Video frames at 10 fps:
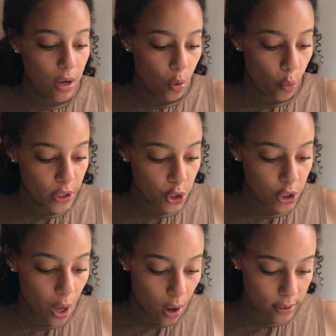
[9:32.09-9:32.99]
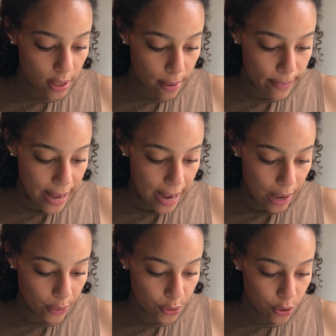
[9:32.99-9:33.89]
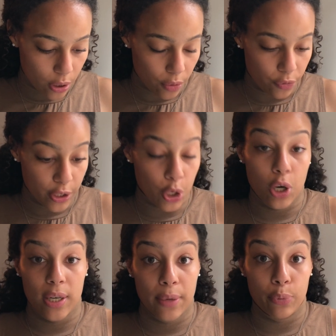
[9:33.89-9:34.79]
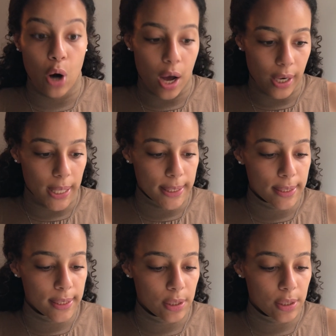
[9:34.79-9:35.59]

which talks about returning products.